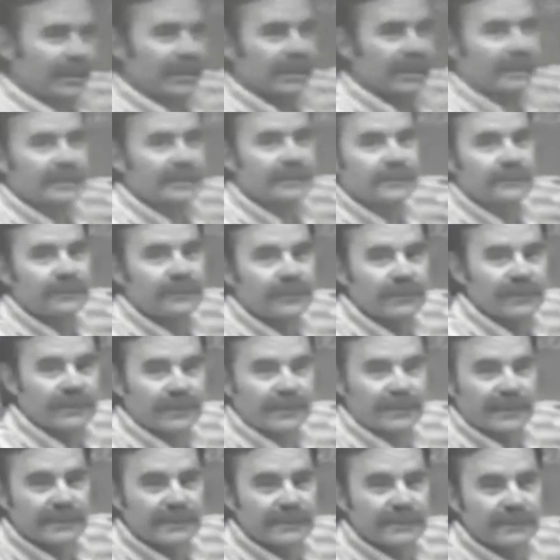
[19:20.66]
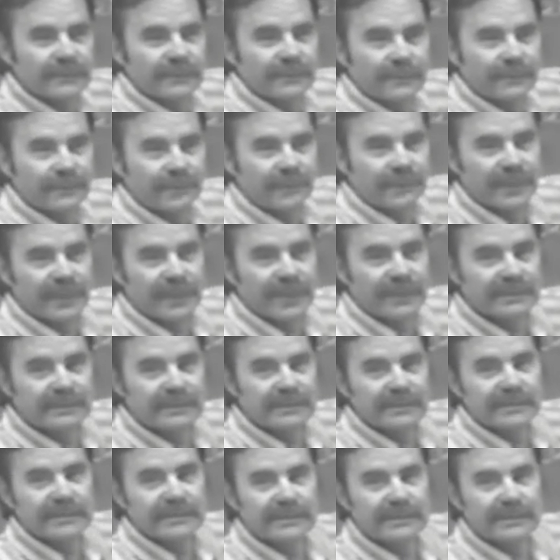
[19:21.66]
is for this, from
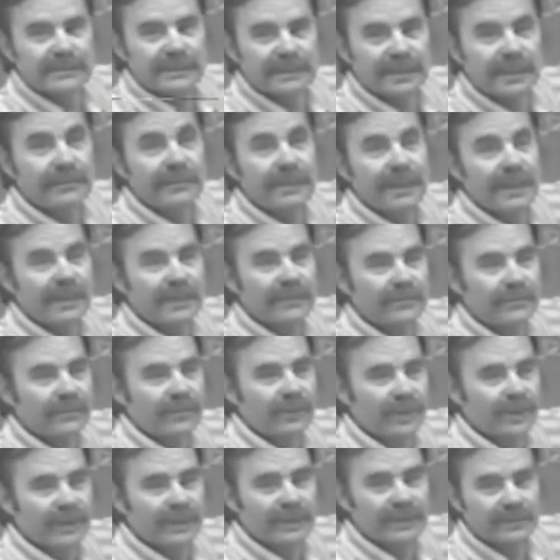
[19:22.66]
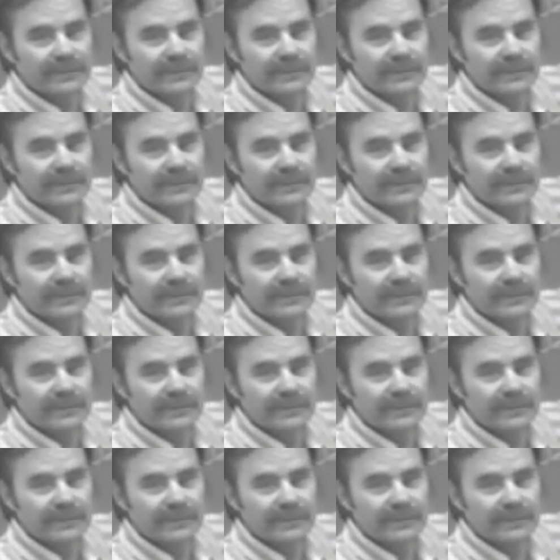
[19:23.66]
yeast coming out of wine?